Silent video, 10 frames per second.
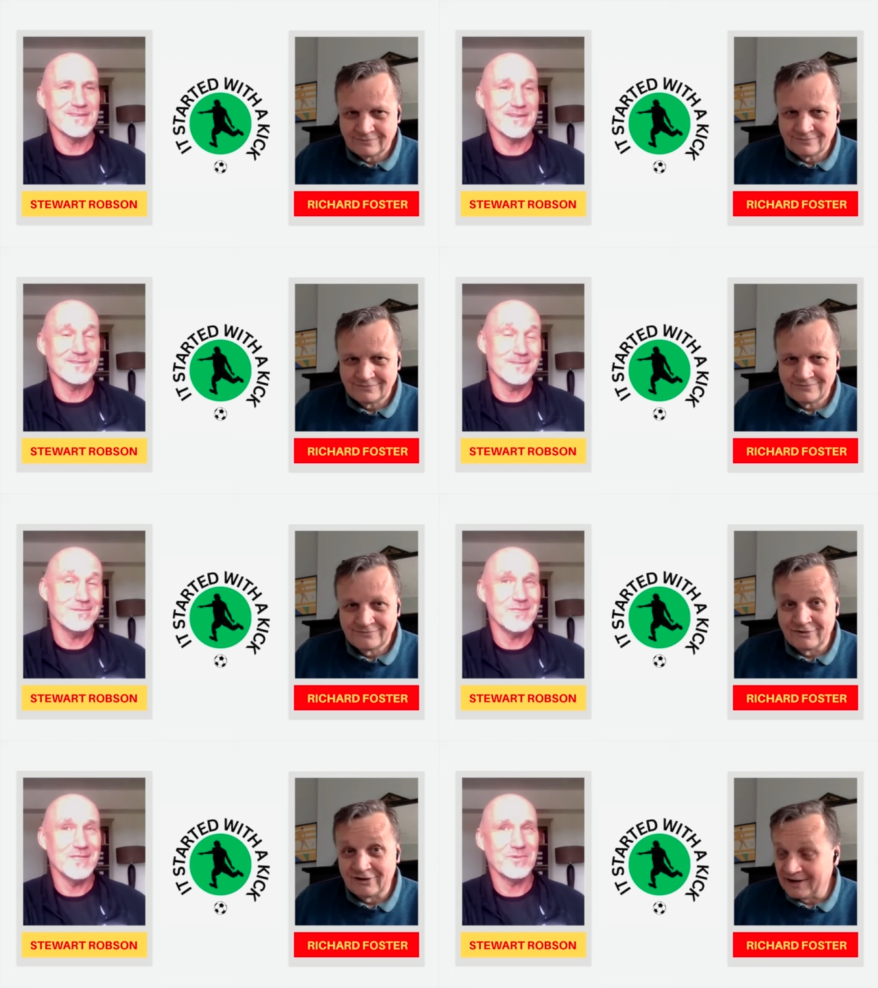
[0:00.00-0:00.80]
Speaker 1: and I said,
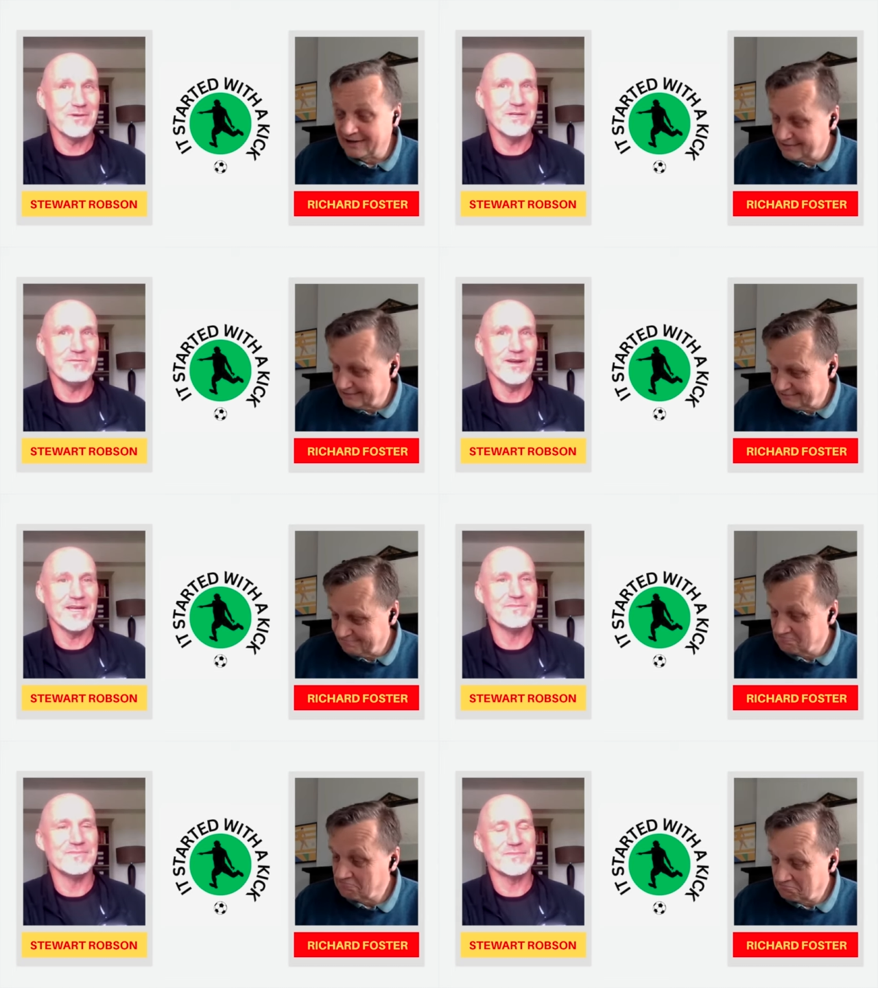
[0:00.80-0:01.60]
you, are right. probably
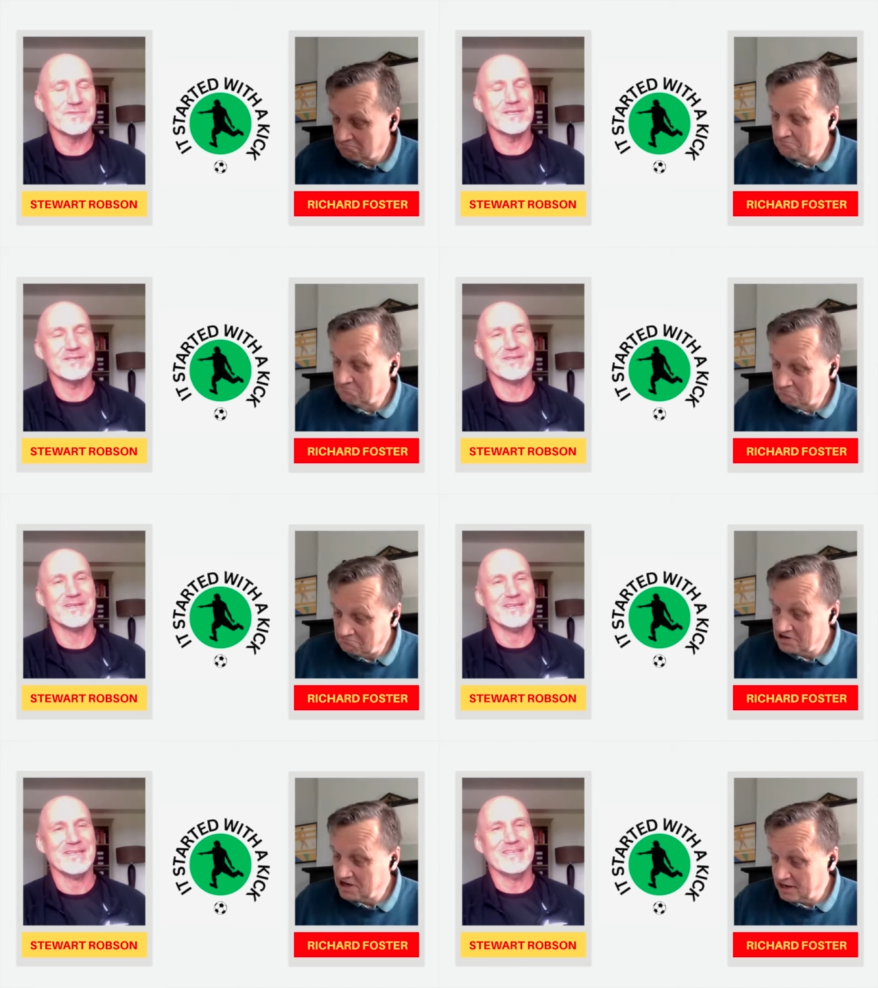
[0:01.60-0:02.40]
right." So.
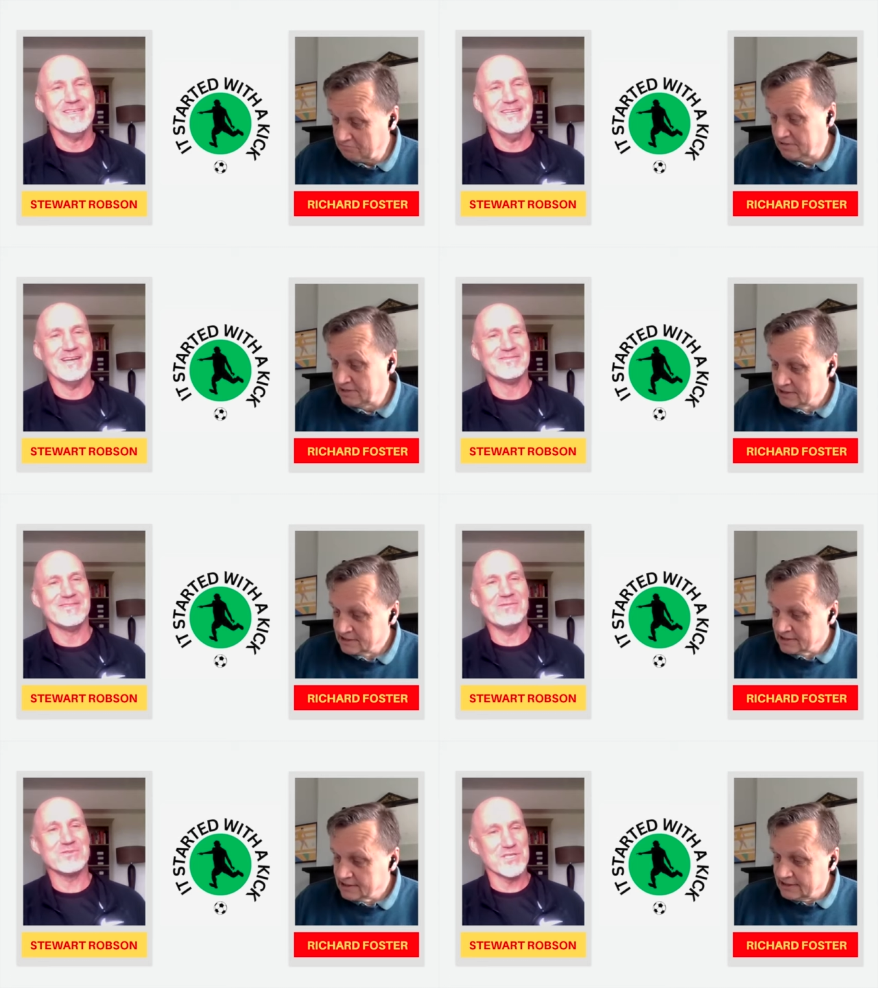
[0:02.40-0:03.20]
Yeah. yeah.
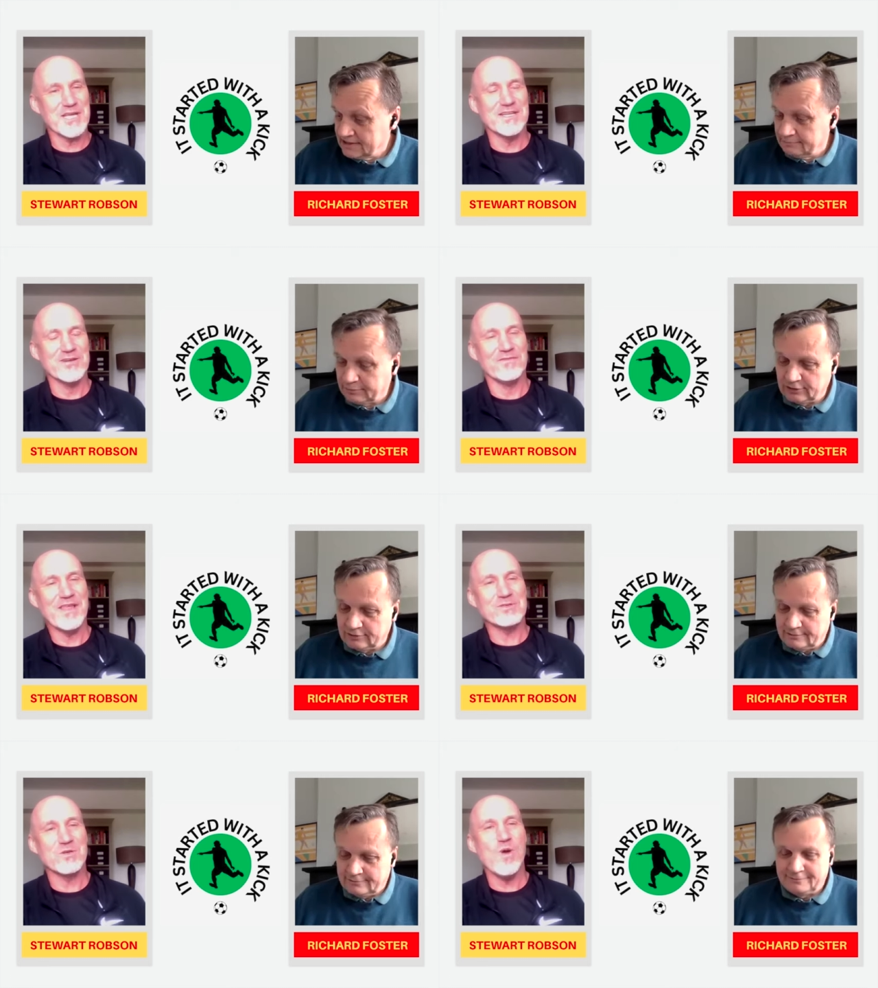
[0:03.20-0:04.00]
that was the sending off.
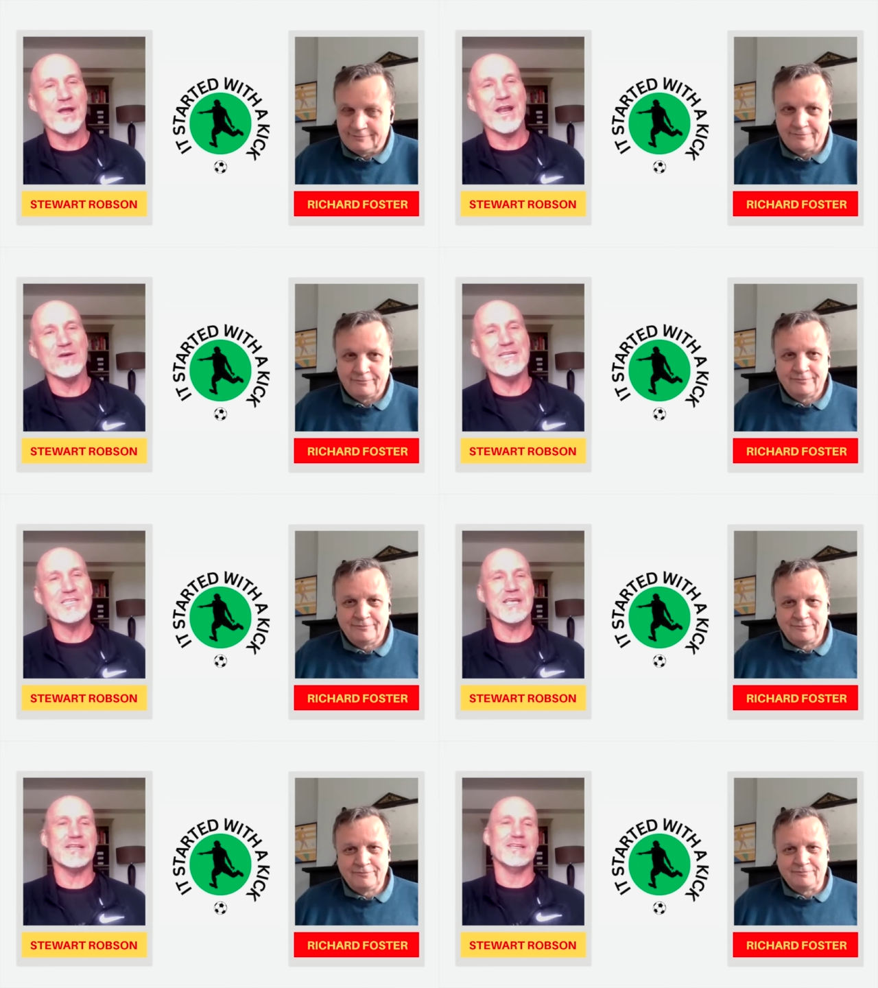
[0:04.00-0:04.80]
That was the one and only
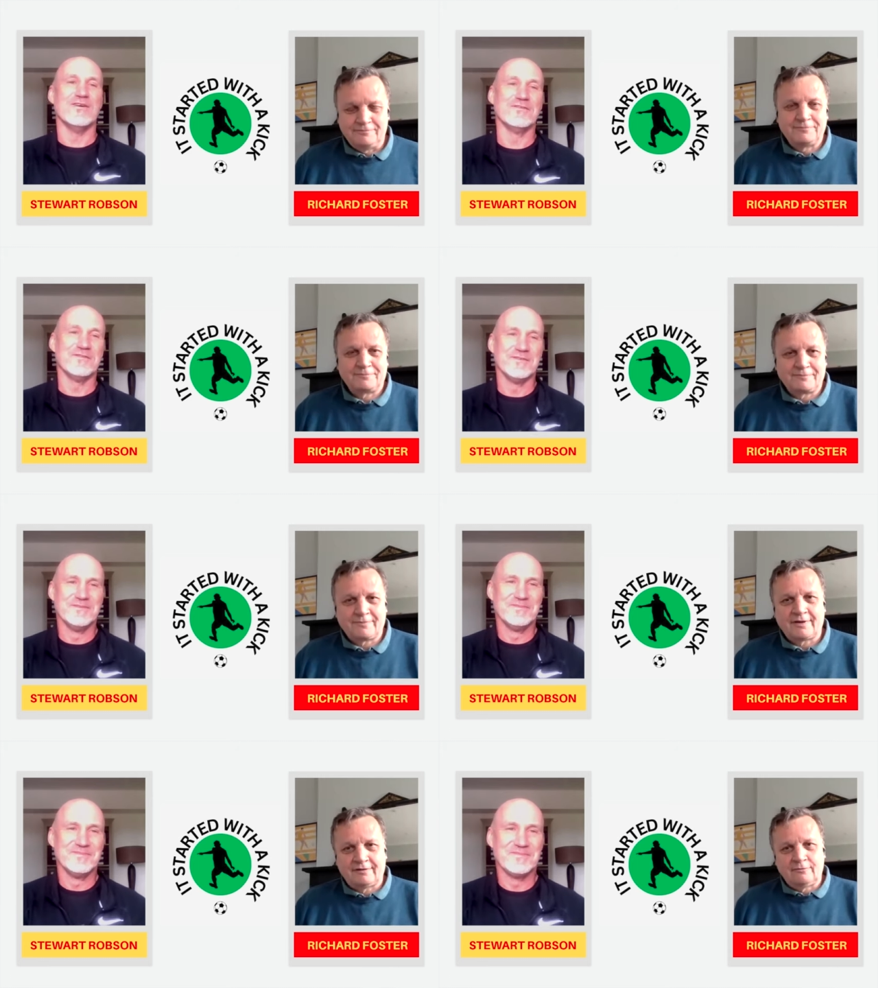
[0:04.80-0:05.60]
sending off
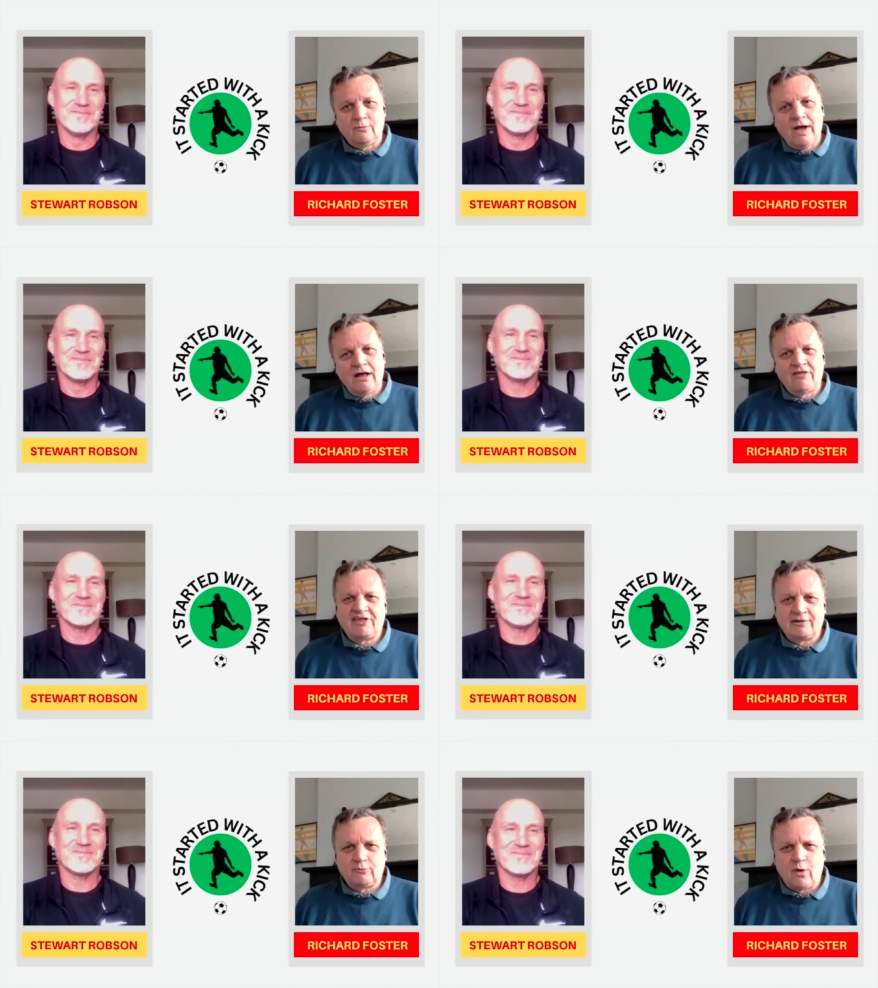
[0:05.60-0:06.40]
Speaker 2: well, I
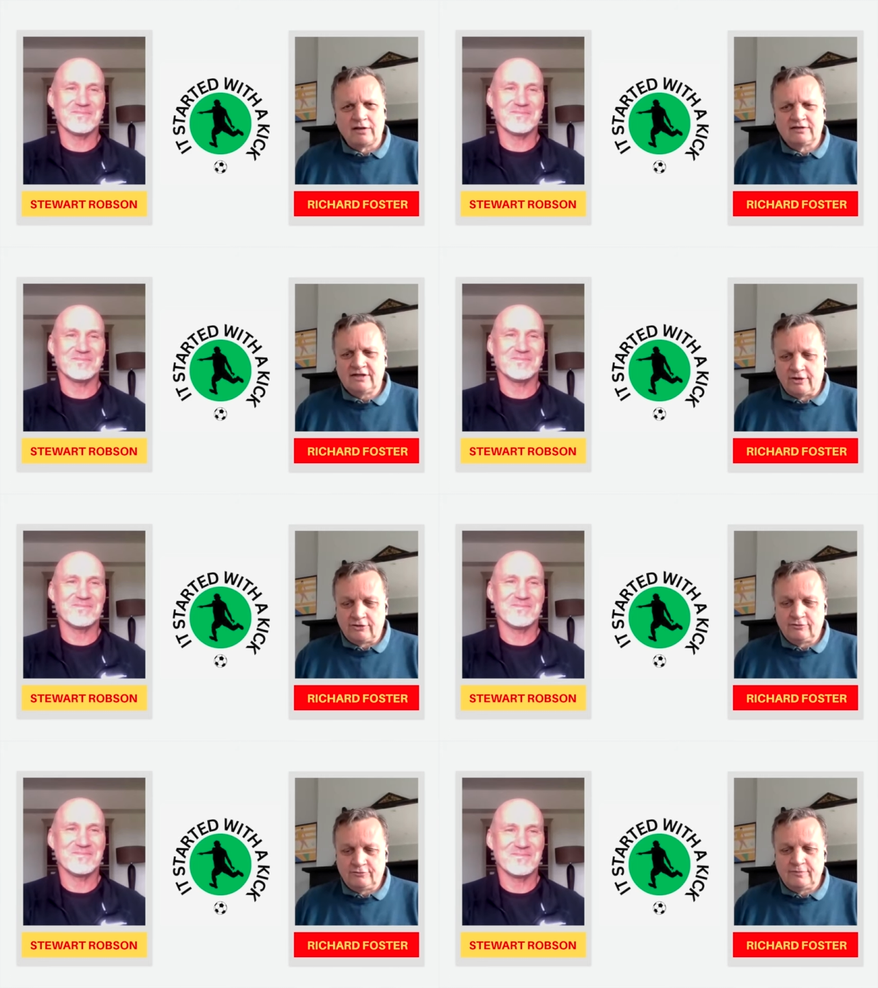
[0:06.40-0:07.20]
think one, you know,
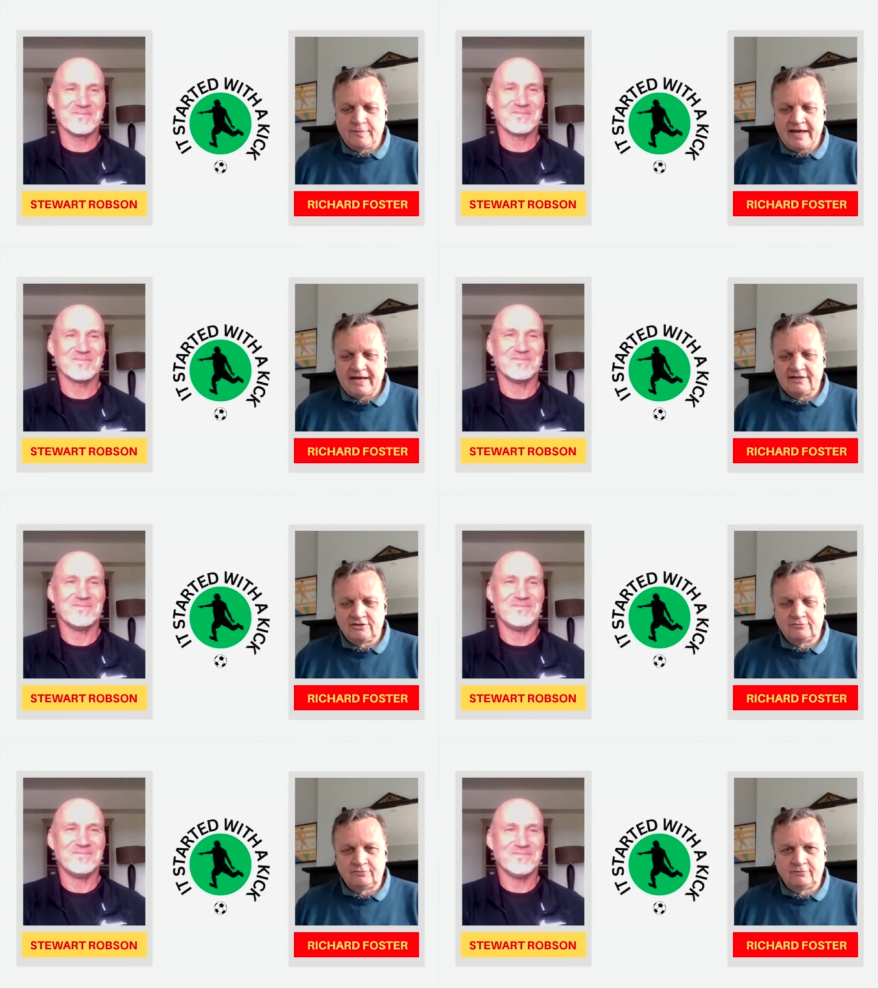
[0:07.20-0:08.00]
you, you made